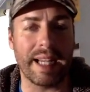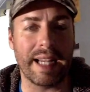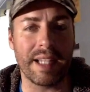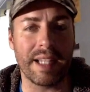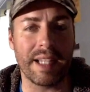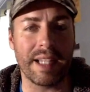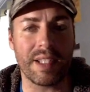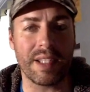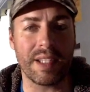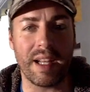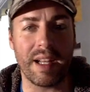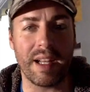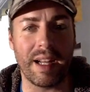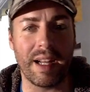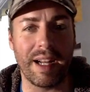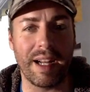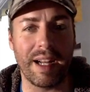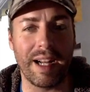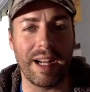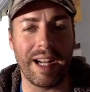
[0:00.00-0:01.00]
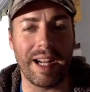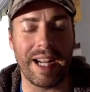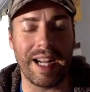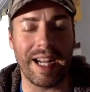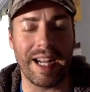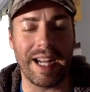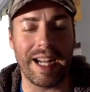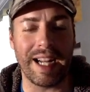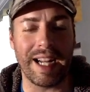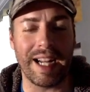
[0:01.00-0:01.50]
I guess
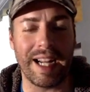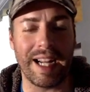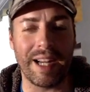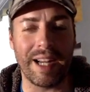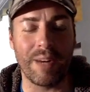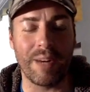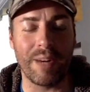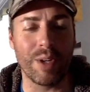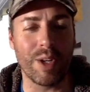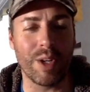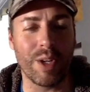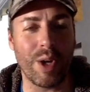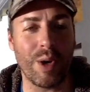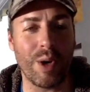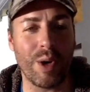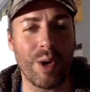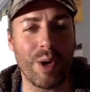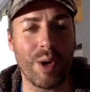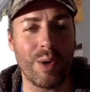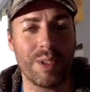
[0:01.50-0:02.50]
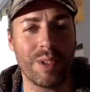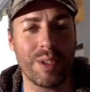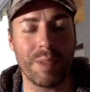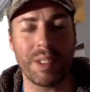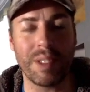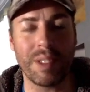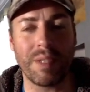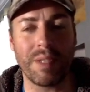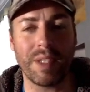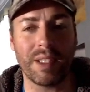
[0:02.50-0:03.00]
I don't go
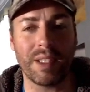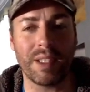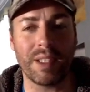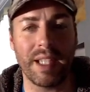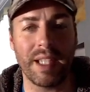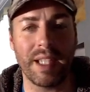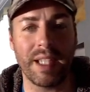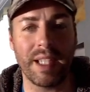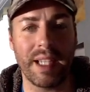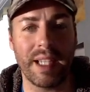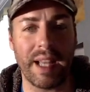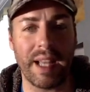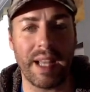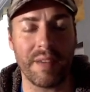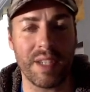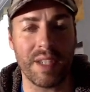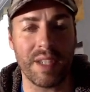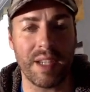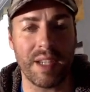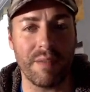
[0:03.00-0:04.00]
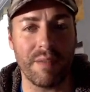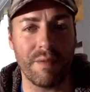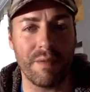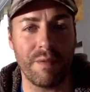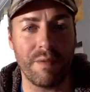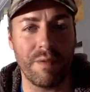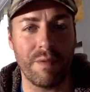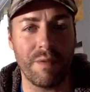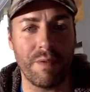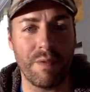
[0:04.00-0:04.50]
specifically out of state
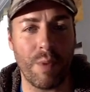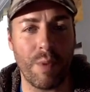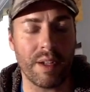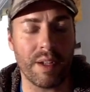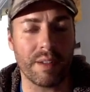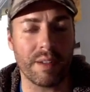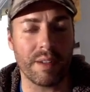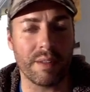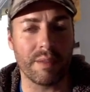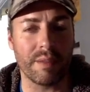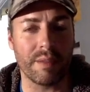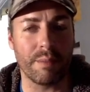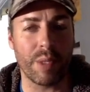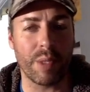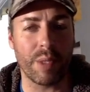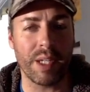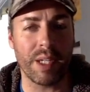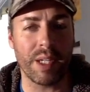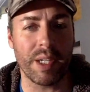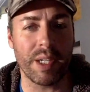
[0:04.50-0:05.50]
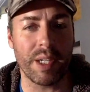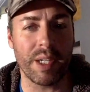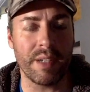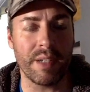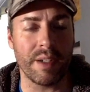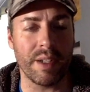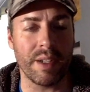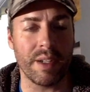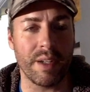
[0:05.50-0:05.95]
for birding or,